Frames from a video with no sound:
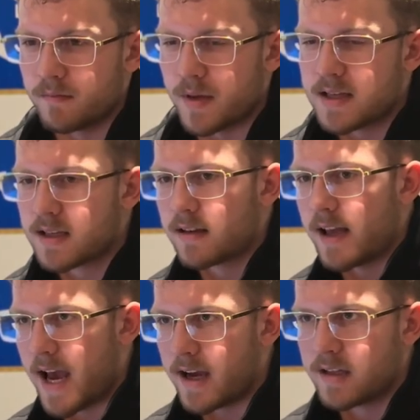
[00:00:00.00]

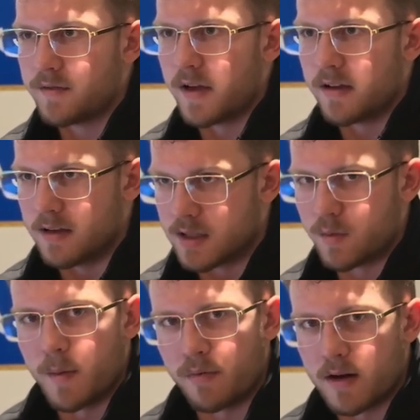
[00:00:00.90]
basically activate the
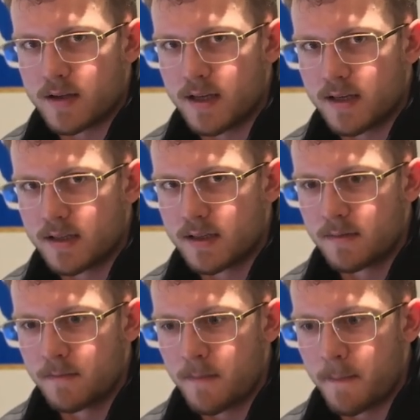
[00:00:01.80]
sweat process.
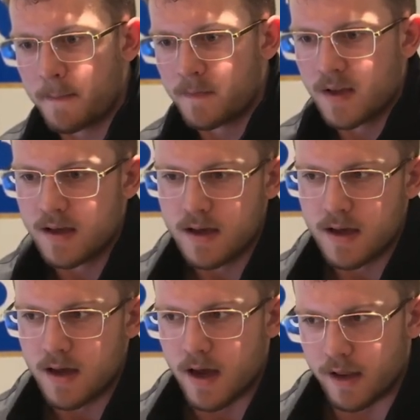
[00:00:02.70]

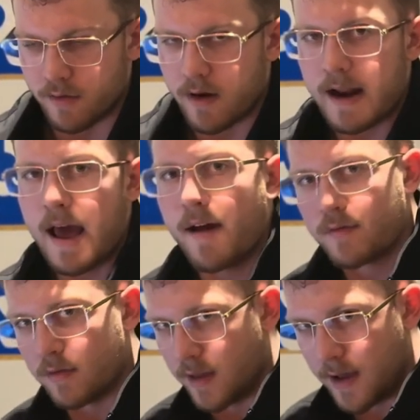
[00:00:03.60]
And then right
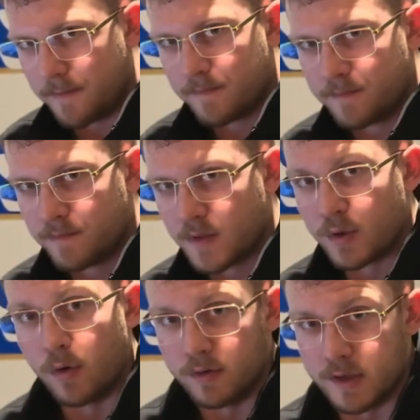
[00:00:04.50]
after that,
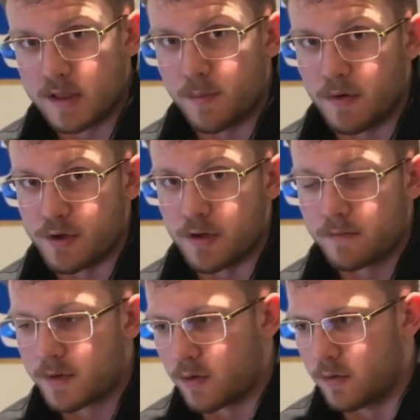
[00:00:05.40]
cold exposure,
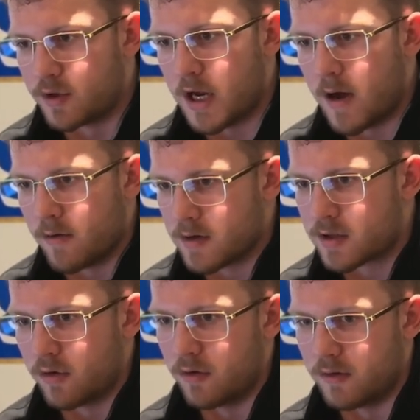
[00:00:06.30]
cold showers,
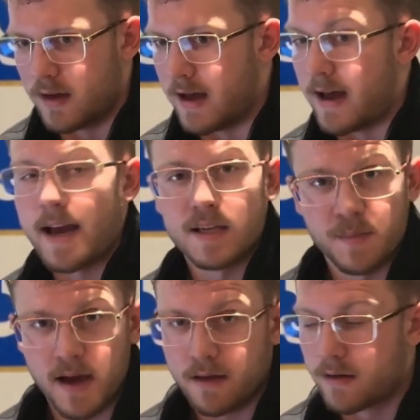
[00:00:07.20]
cold ice
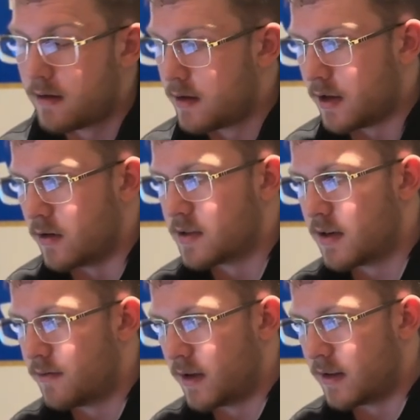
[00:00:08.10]
bath,
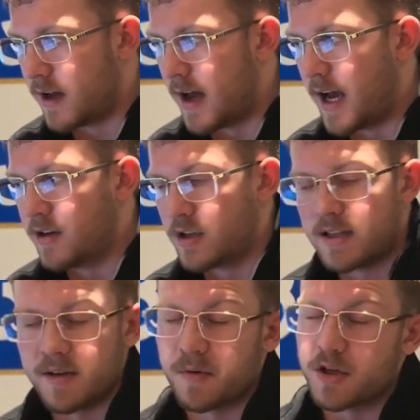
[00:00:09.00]
stuff like that. I just
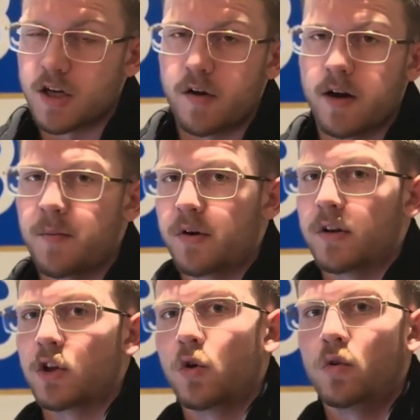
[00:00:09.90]
take my shower, I put it at
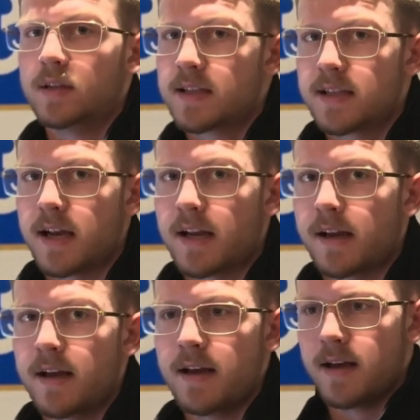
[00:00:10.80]
the coldest
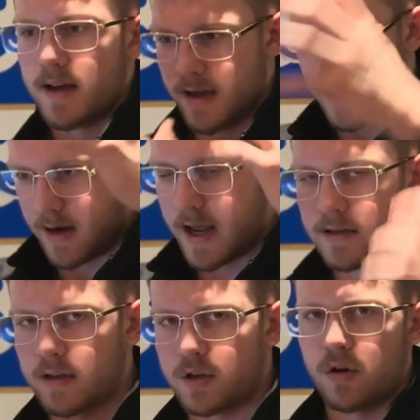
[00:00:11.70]
setting, and
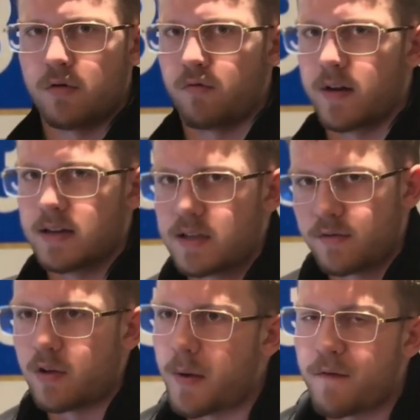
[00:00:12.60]
head to toe rinse
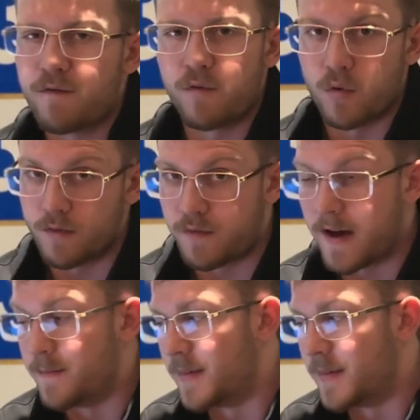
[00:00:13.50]
for about 4 to 5